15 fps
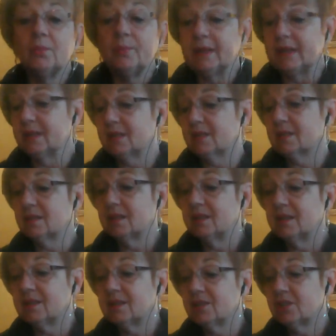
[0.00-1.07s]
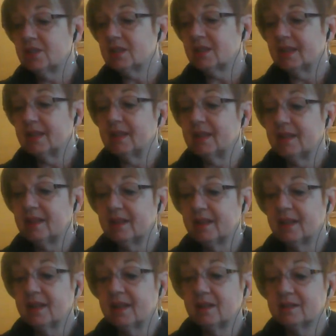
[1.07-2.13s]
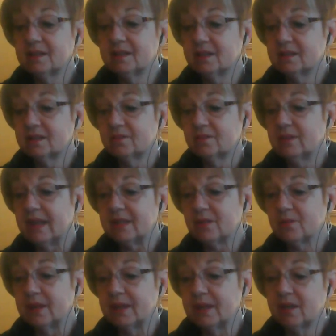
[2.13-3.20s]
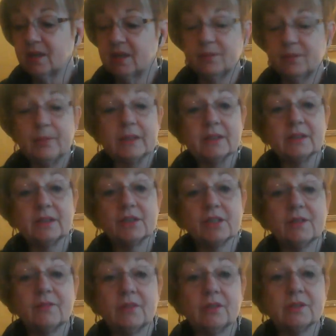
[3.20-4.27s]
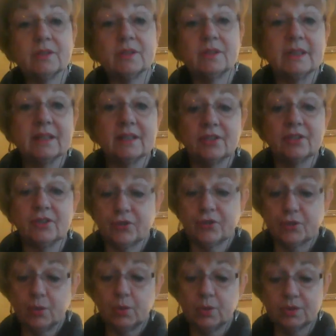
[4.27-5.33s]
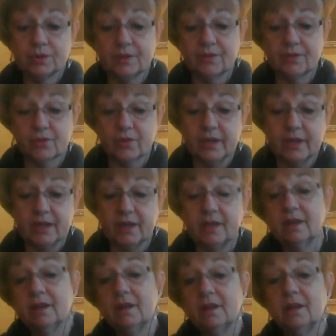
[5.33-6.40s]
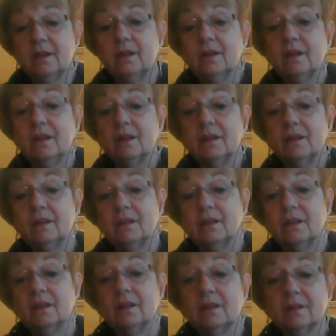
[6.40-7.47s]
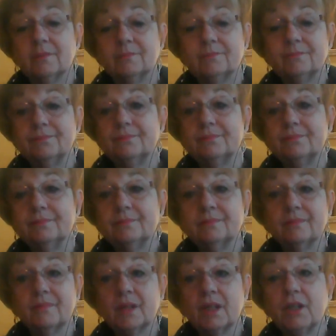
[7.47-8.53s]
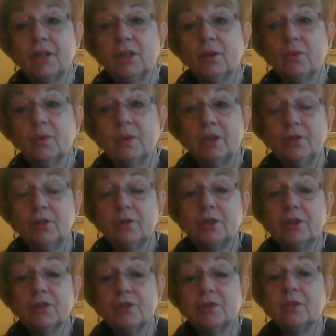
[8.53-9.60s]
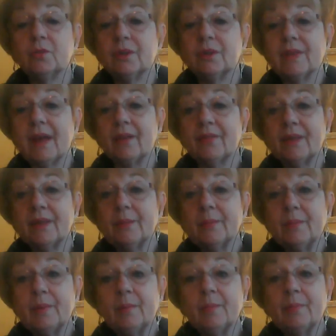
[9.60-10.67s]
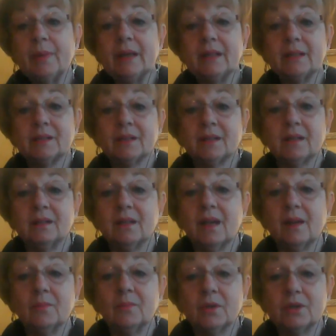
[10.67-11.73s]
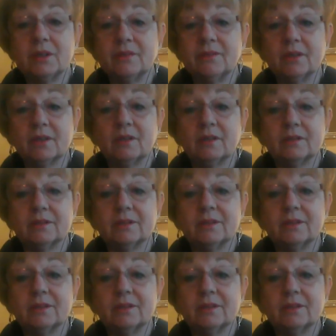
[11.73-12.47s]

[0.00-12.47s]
but it's just like anything else. That's why they call them picks and shovels. It's your tools of the trade. And, you know, you can do it without them, but it's a lot more difficult